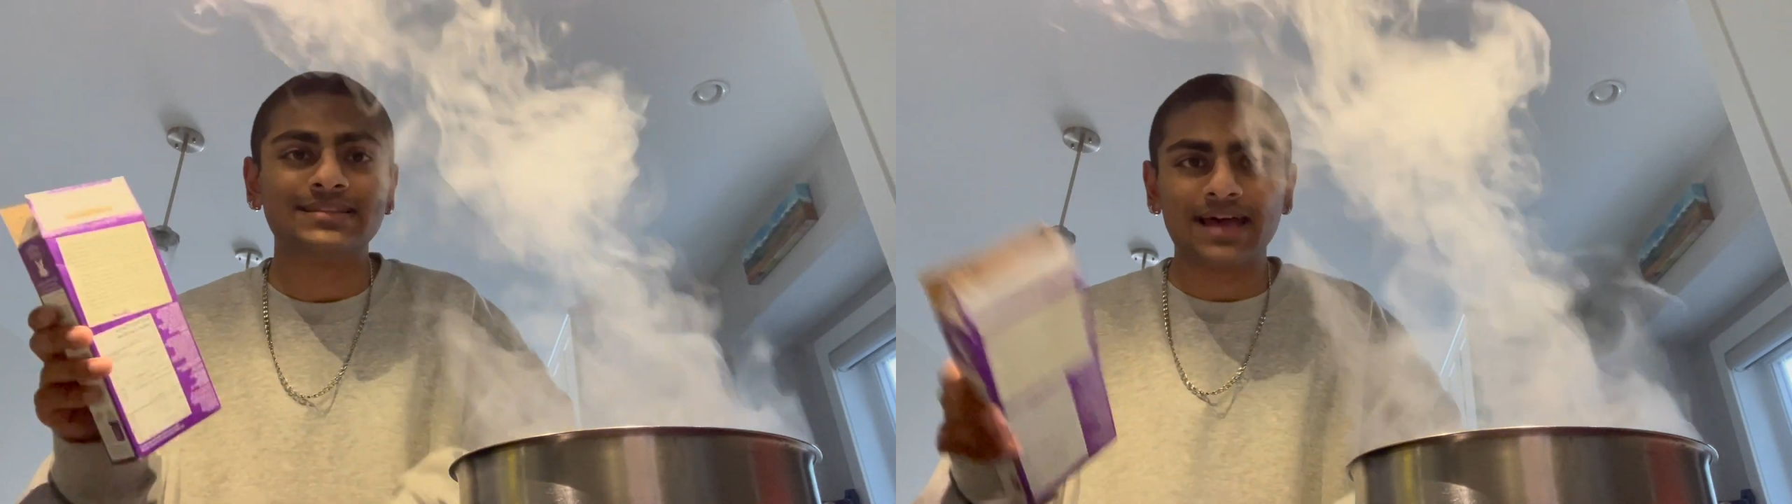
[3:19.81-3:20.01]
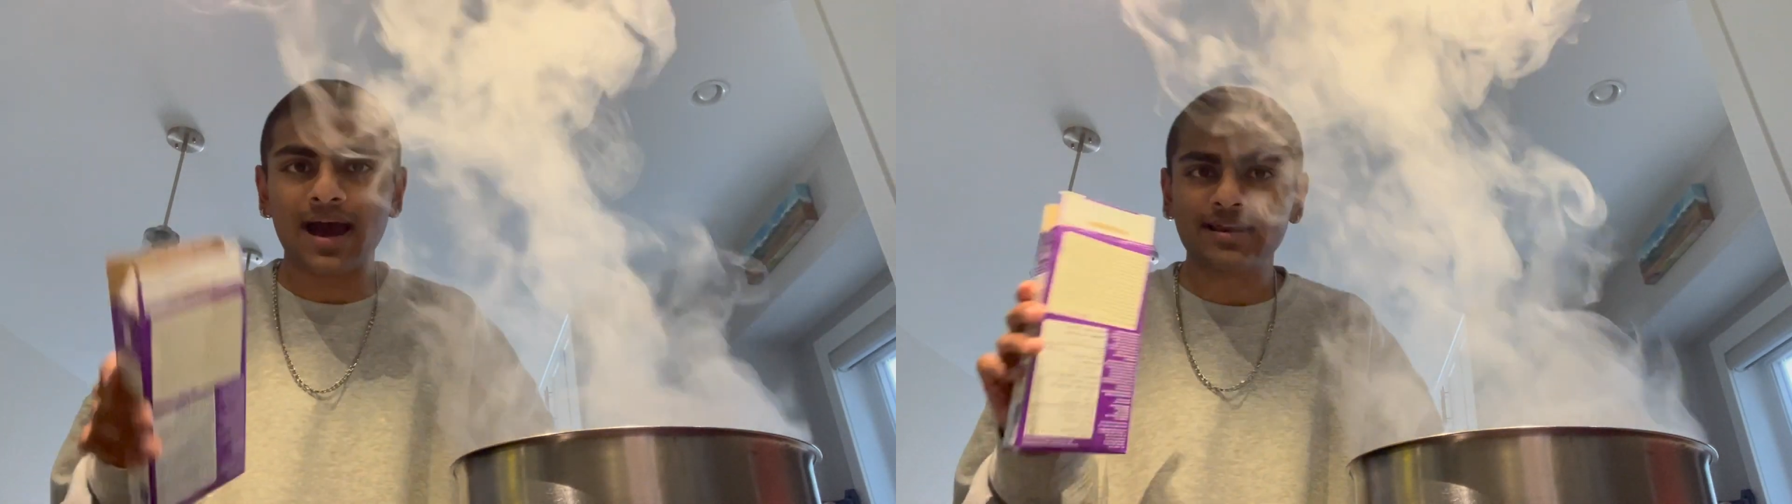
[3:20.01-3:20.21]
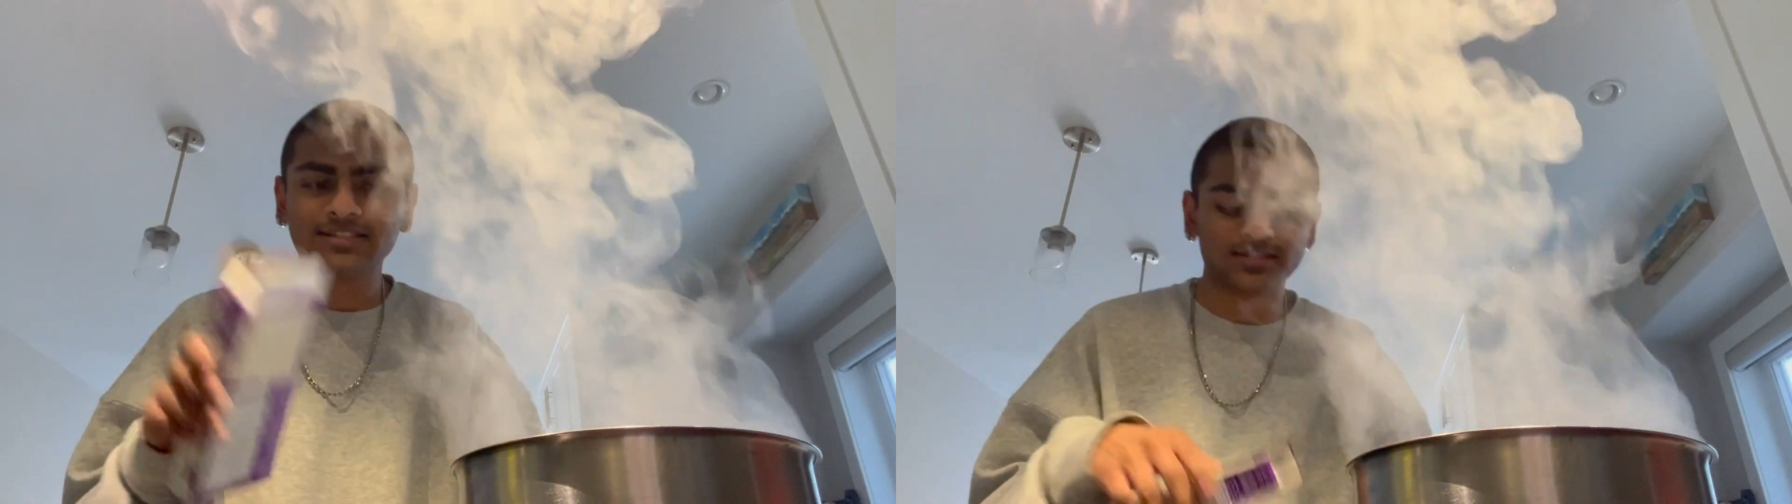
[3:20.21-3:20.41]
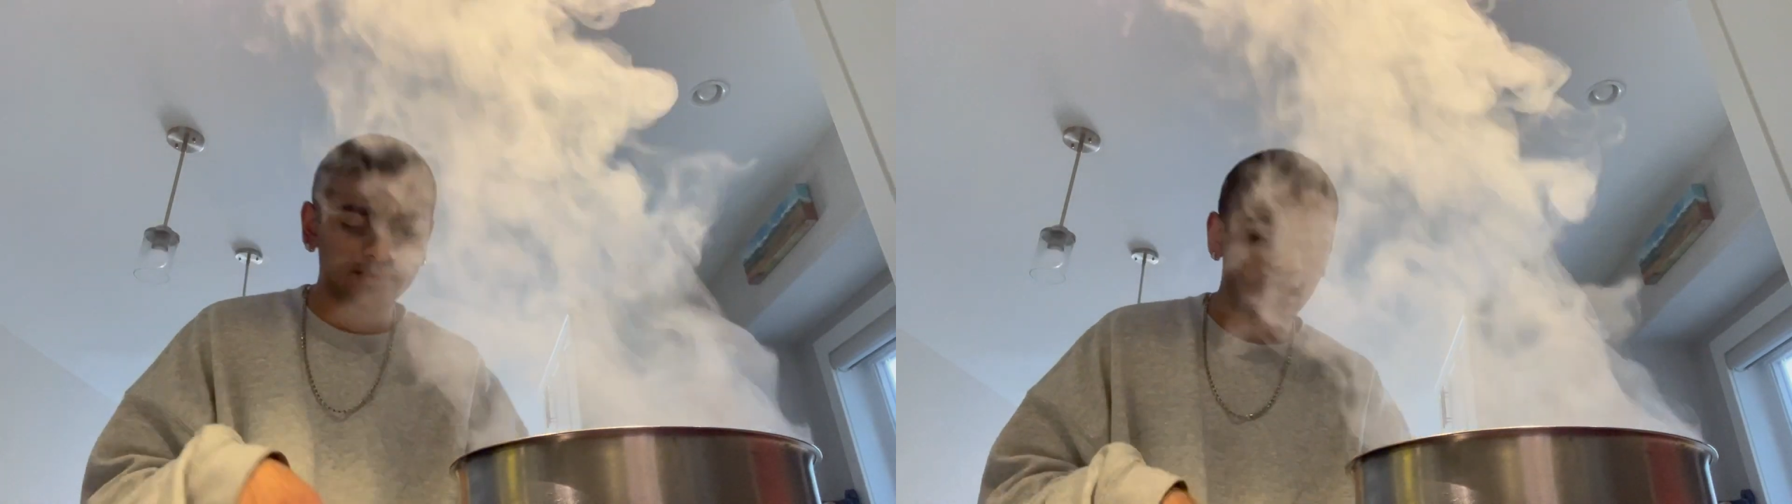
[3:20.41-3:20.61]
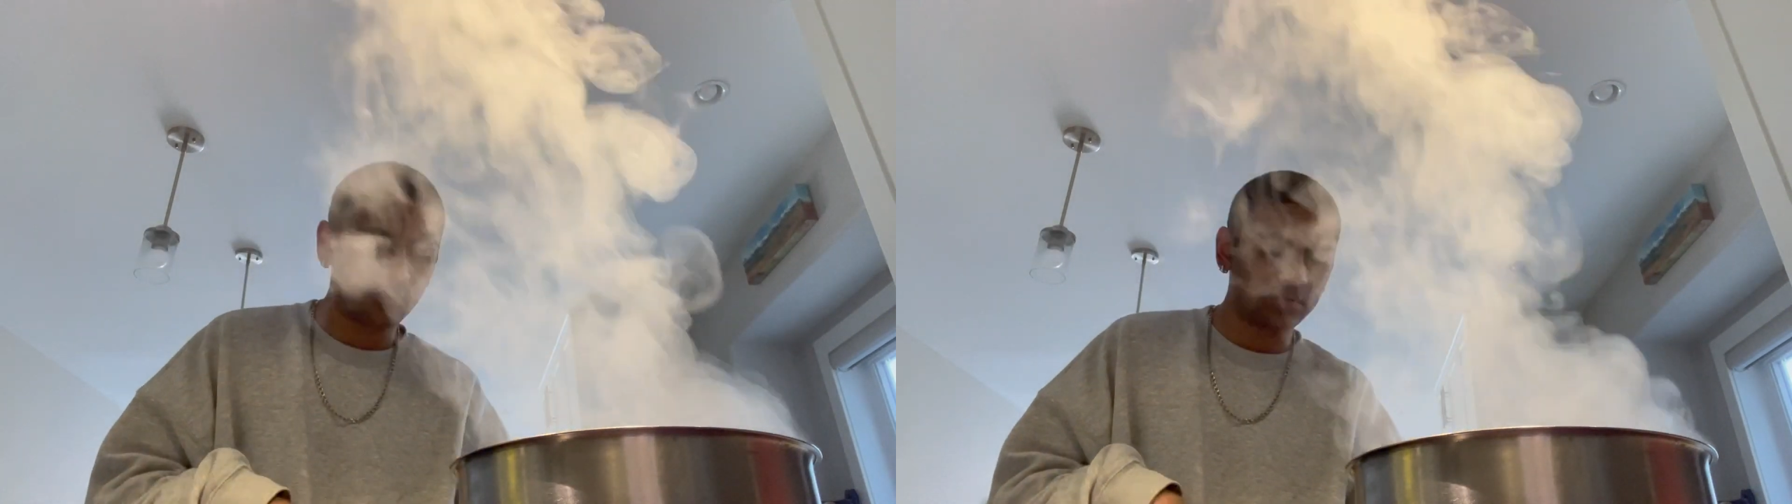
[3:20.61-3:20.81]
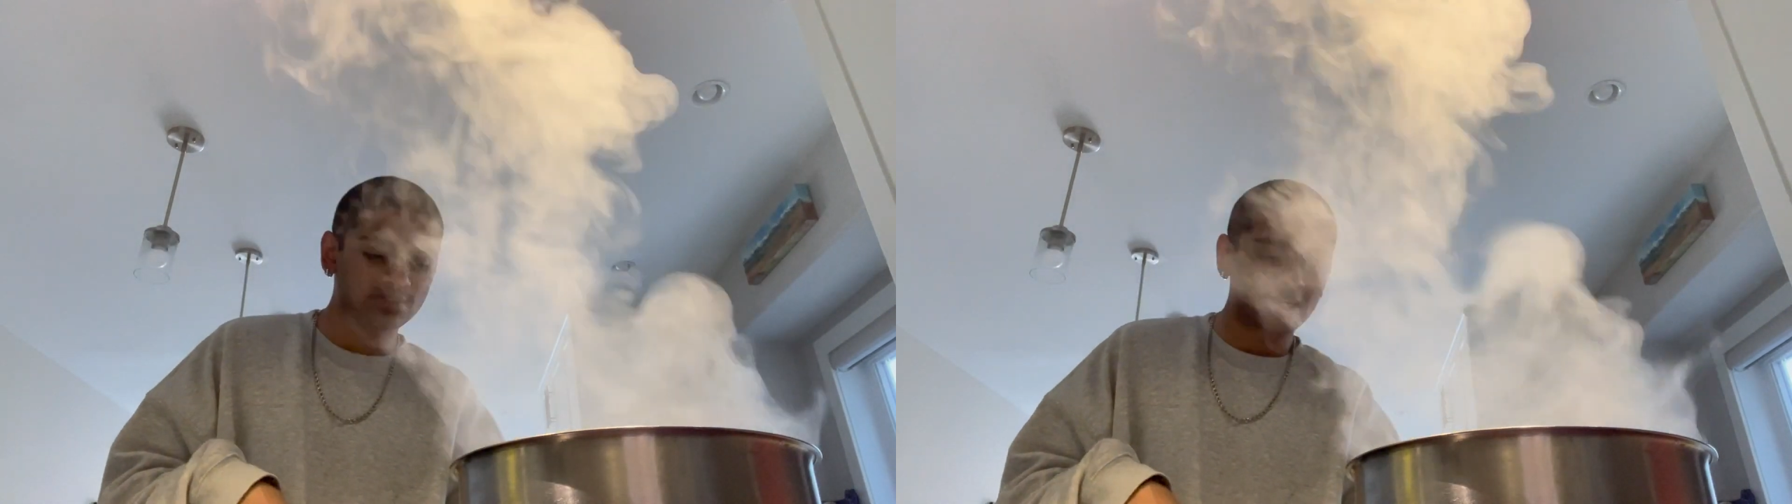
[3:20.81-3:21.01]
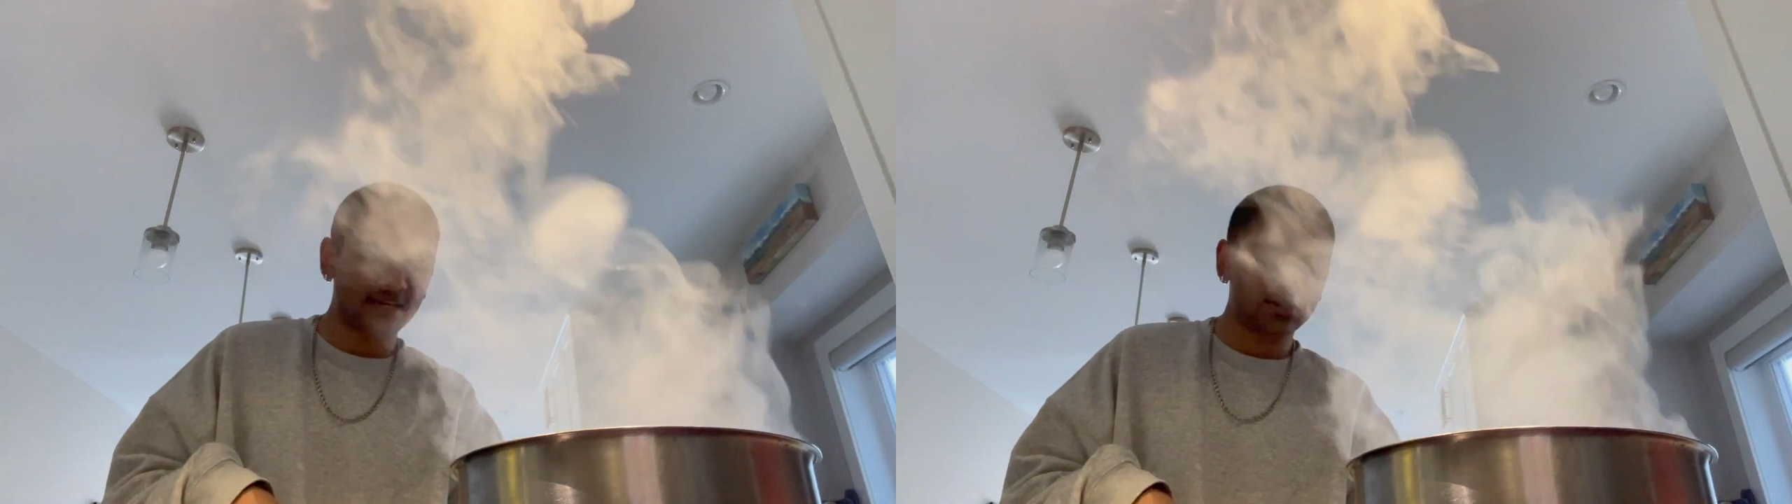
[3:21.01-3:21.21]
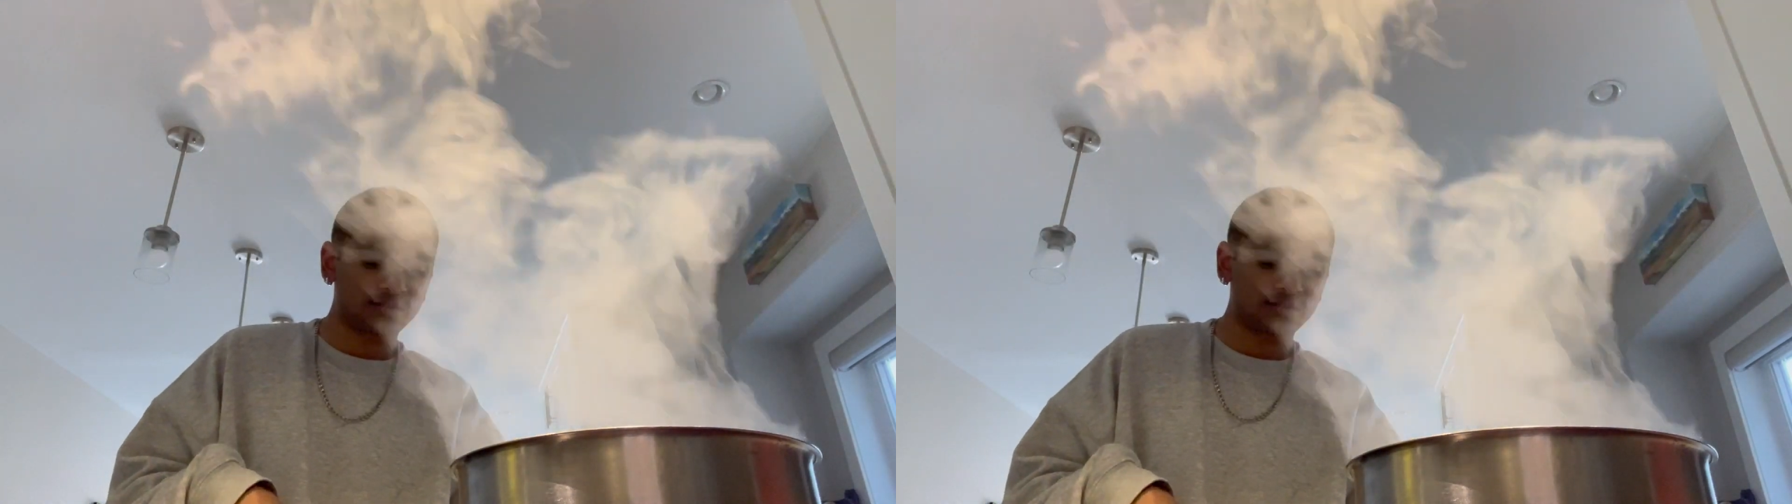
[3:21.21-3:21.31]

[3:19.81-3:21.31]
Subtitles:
That is something I would take.